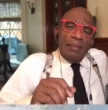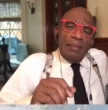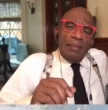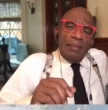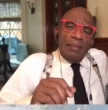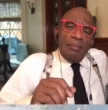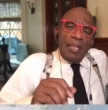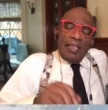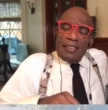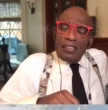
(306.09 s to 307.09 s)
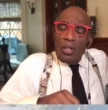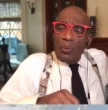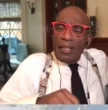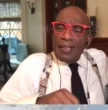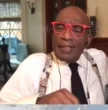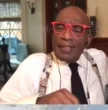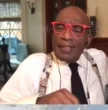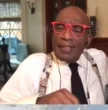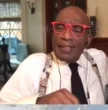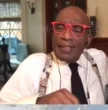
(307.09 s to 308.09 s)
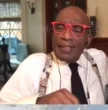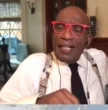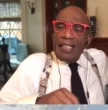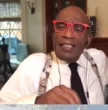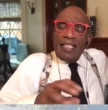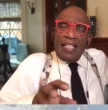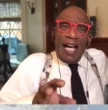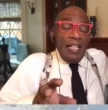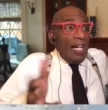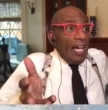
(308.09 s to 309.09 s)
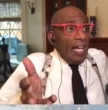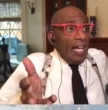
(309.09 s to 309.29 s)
Uh, and so uh, I, I, did that.